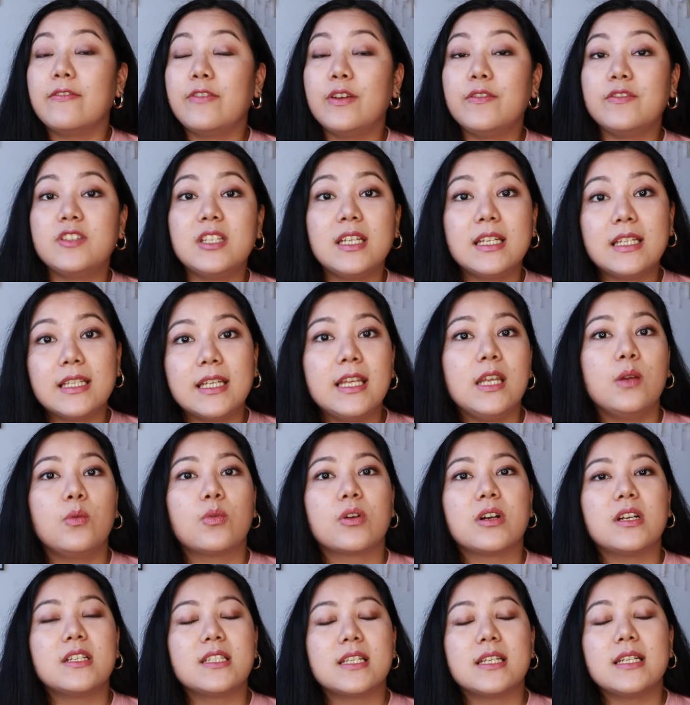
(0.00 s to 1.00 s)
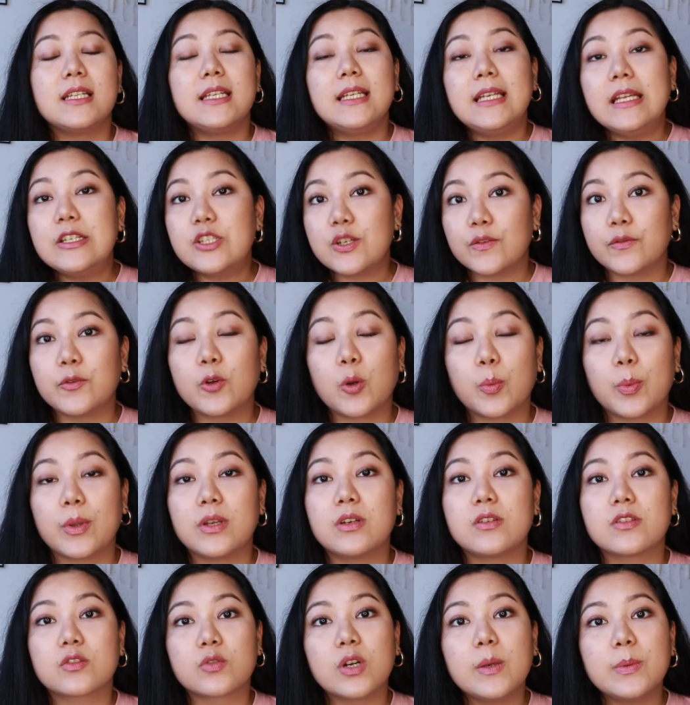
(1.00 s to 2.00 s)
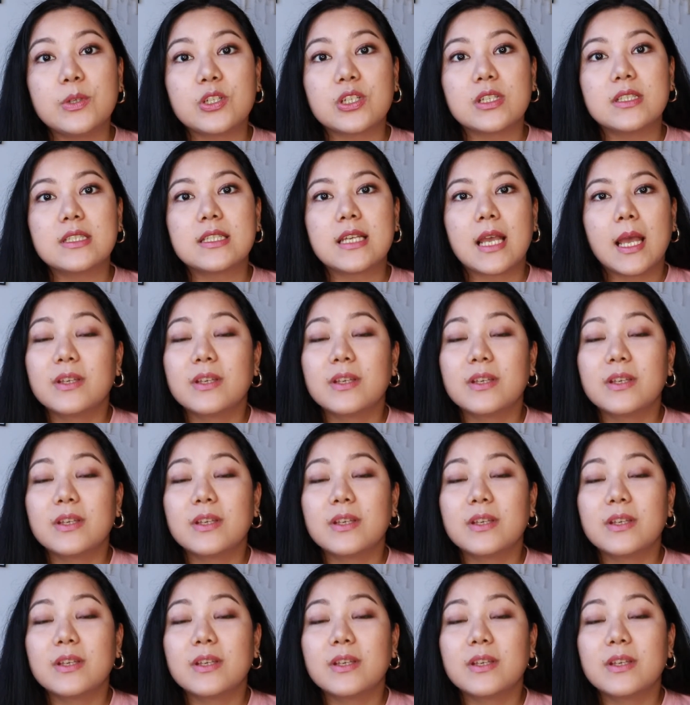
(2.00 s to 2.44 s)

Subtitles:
15 keywords in each of your pin descriptions,